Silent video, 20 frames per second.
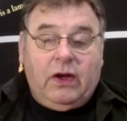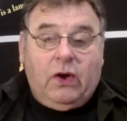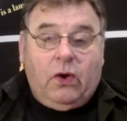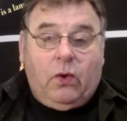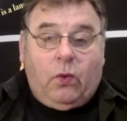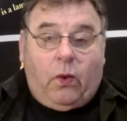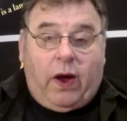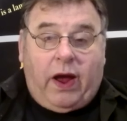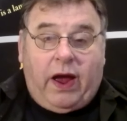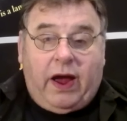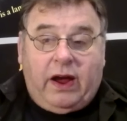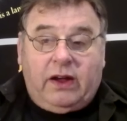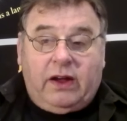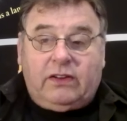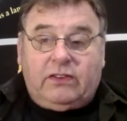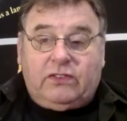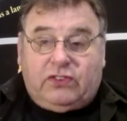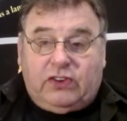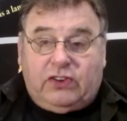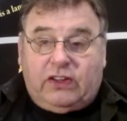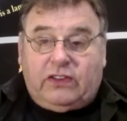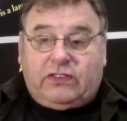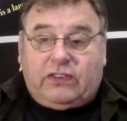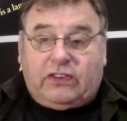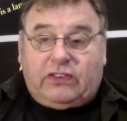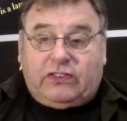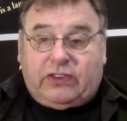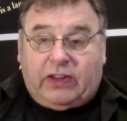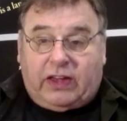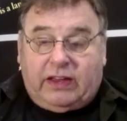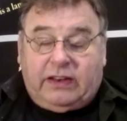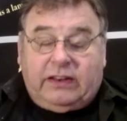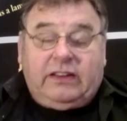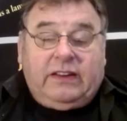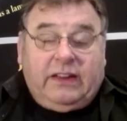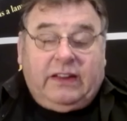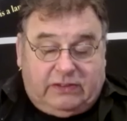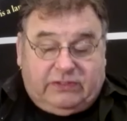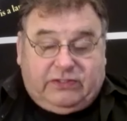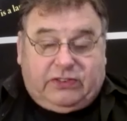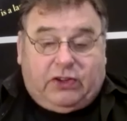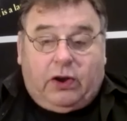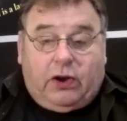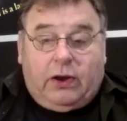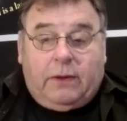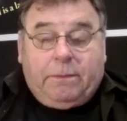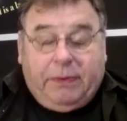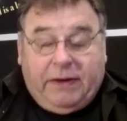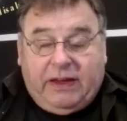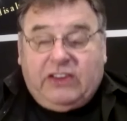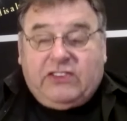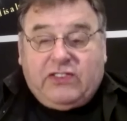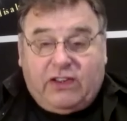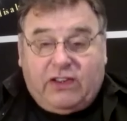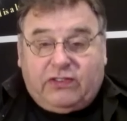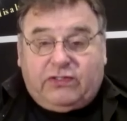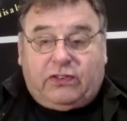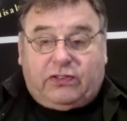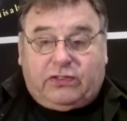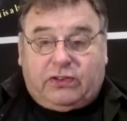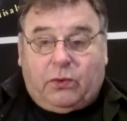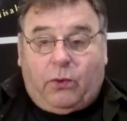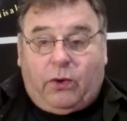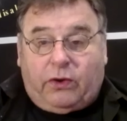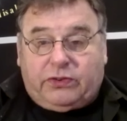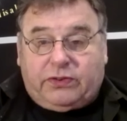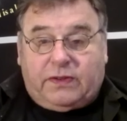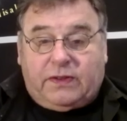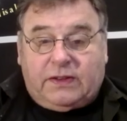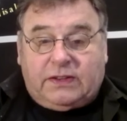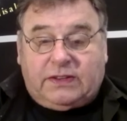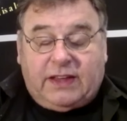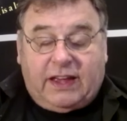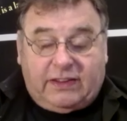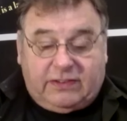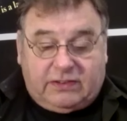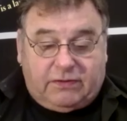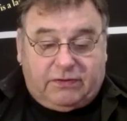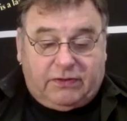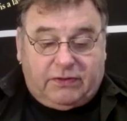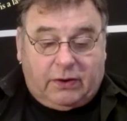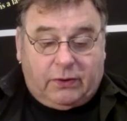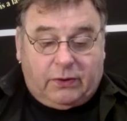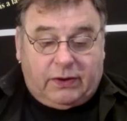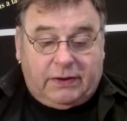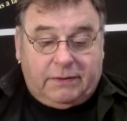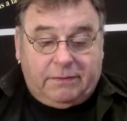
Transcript: where Jesus said it's going to be just as it was in the days of Noah.